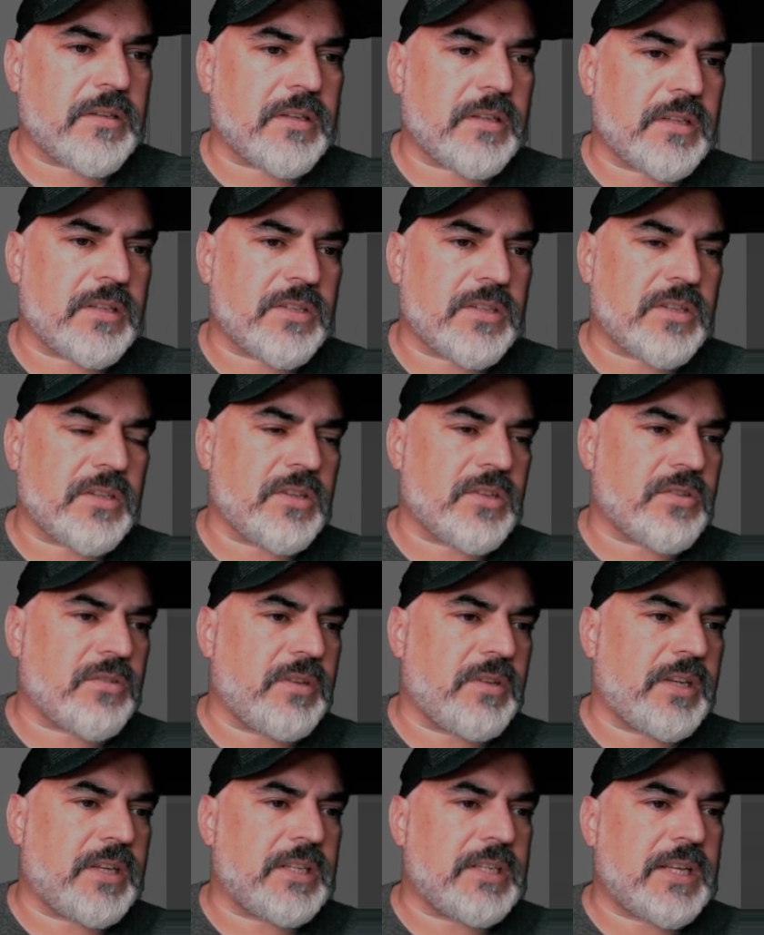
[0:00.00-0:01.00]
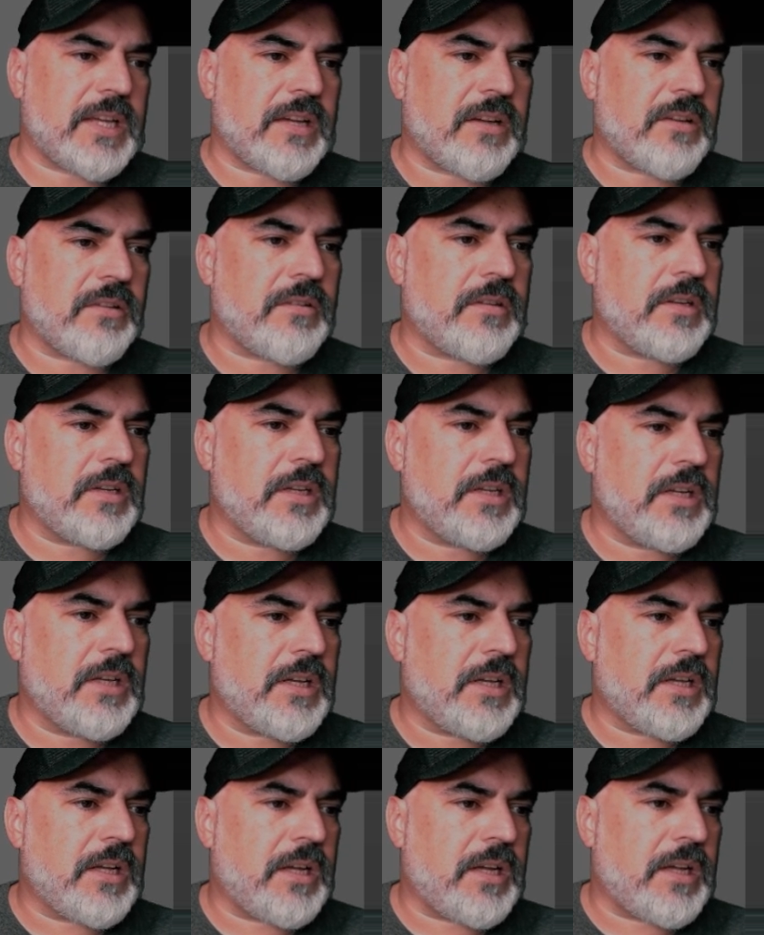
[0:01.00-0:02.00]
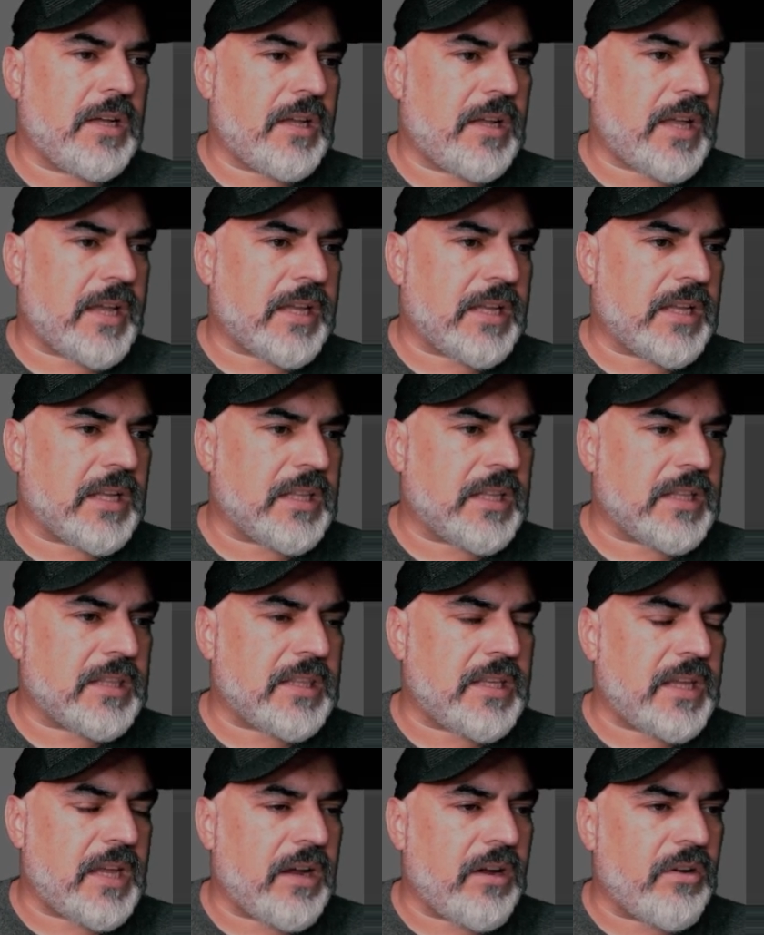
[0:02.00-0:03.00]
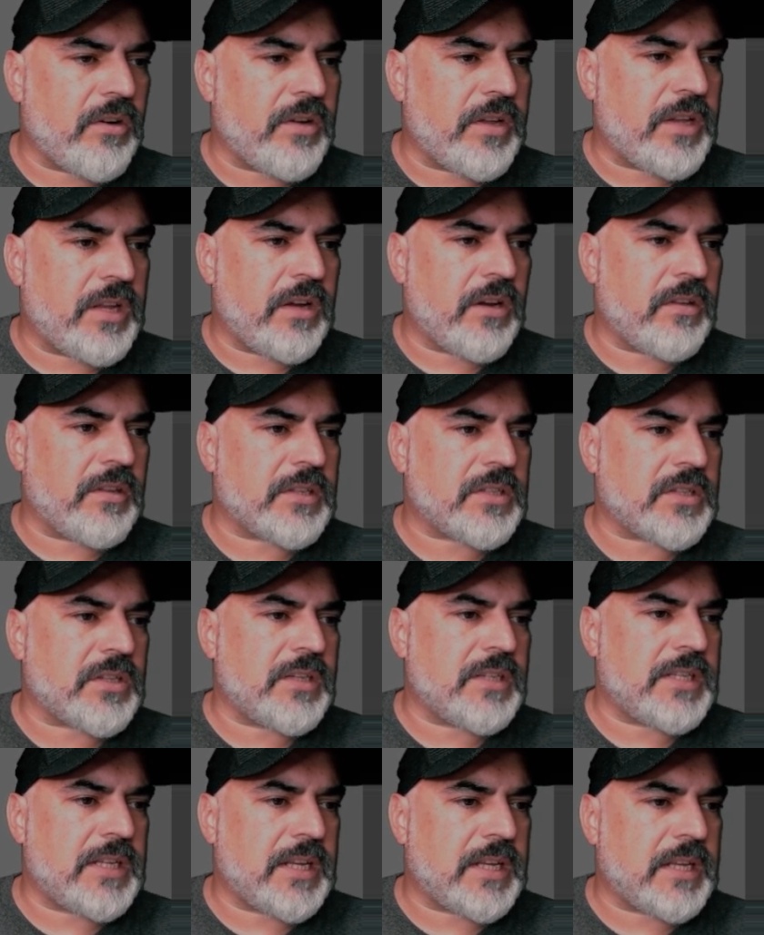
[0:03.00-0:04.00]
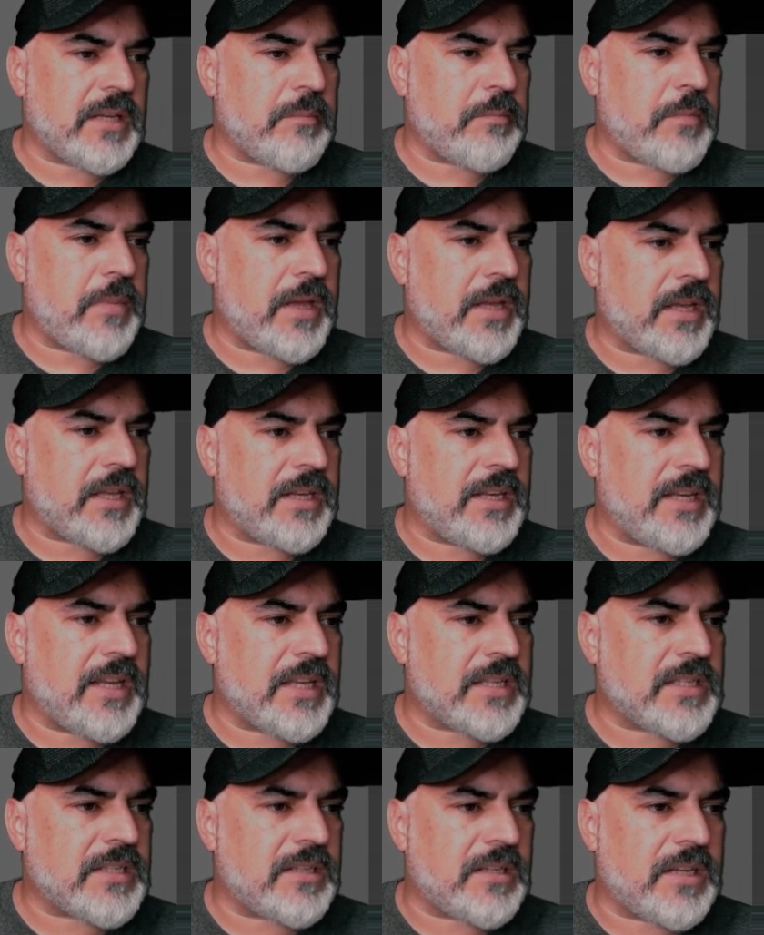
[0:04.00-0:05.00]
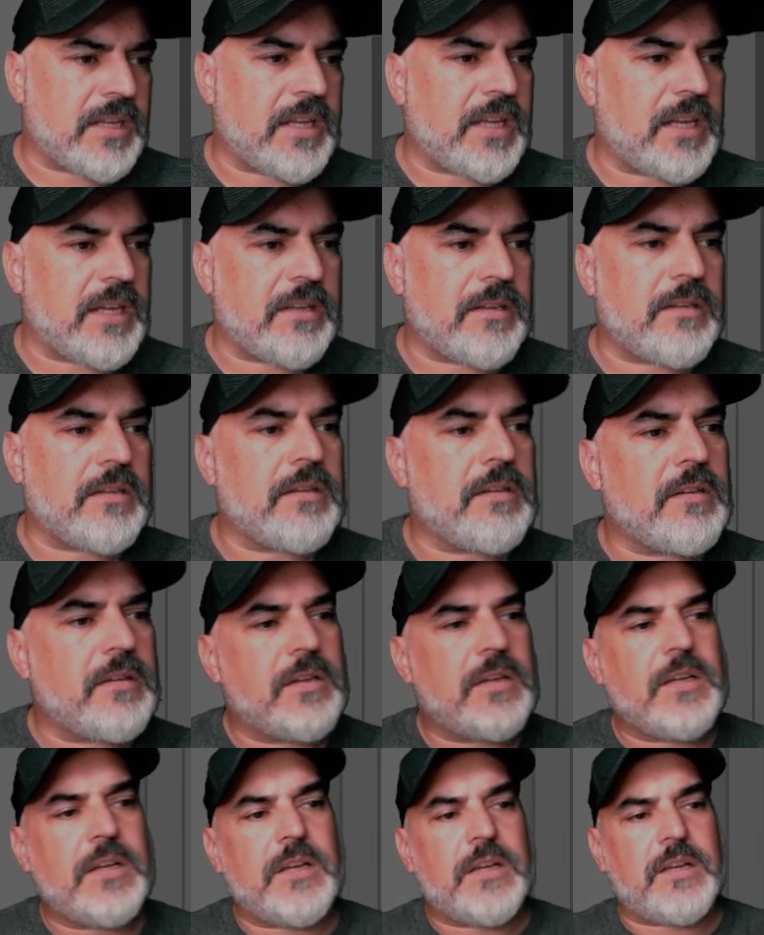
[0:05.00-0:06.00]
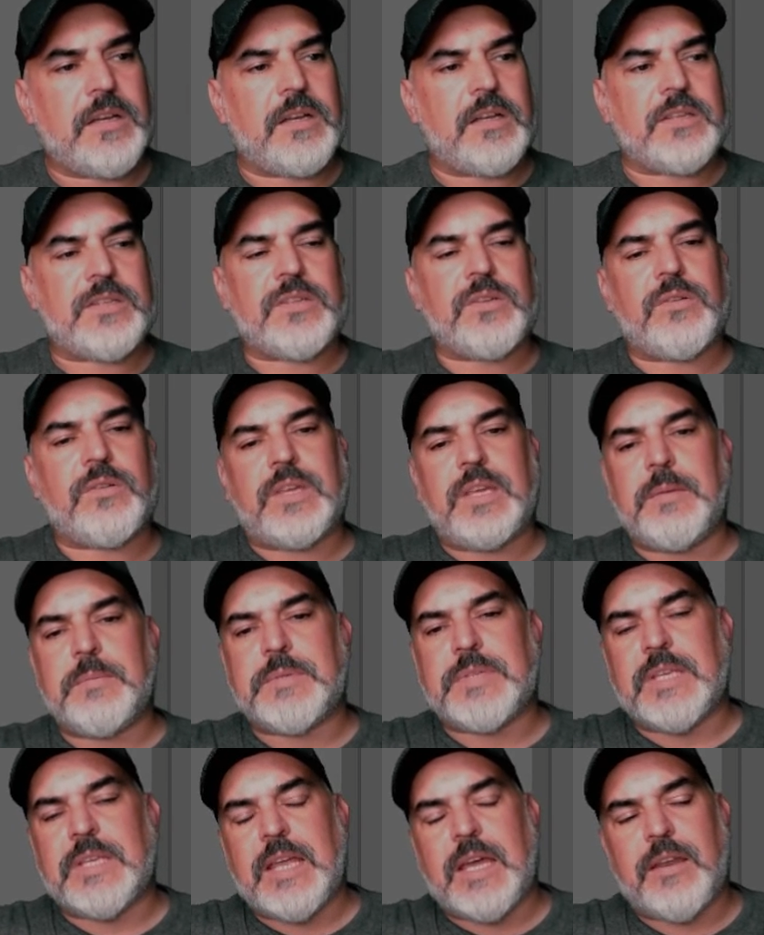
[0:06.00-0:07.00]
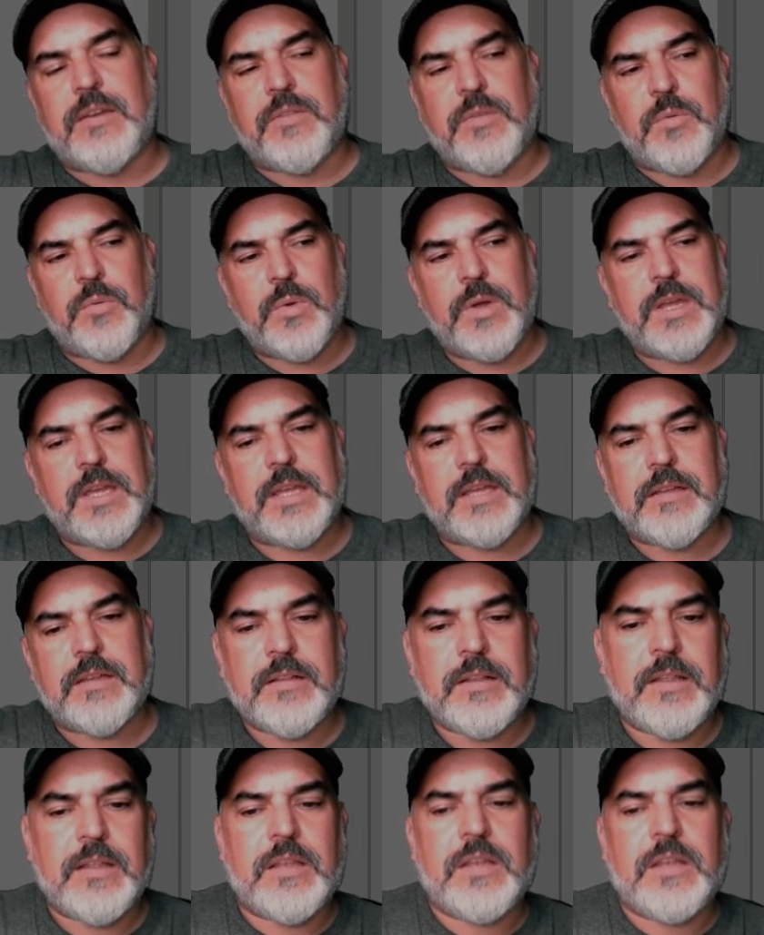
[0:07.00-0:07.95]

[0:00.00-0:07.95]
and it's going to shrink it down. I can click the arrow here that's going to take it and make it nested again, so it keeps it out of the way.